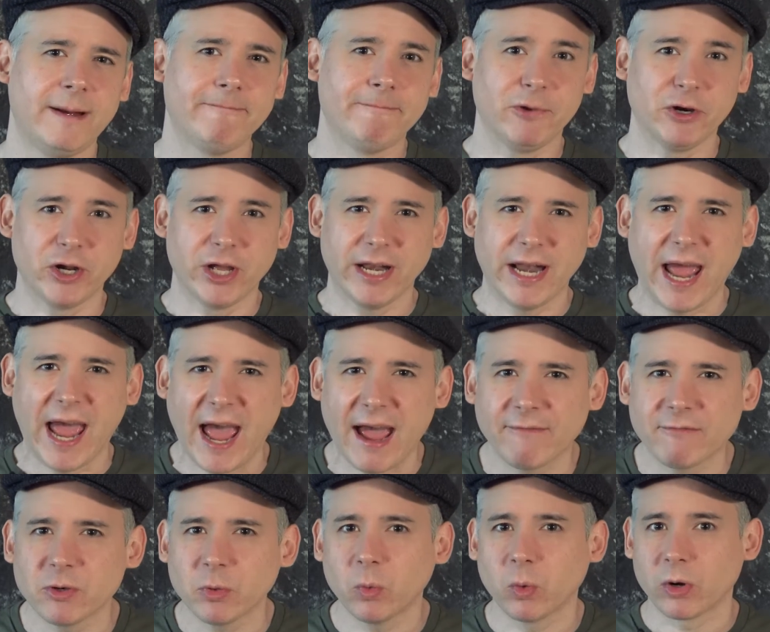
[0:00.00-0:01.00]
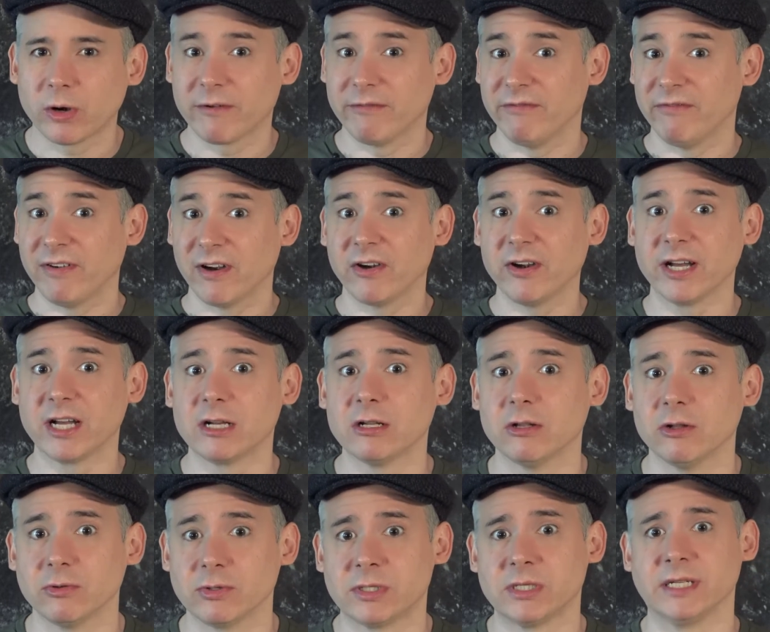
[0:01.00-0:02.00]
they're going to have to work very
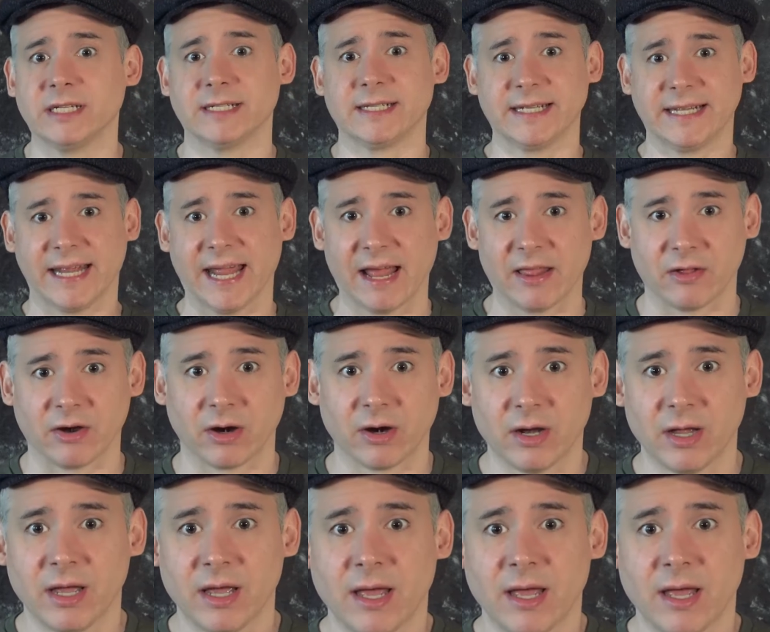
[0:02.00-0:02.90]
closely together.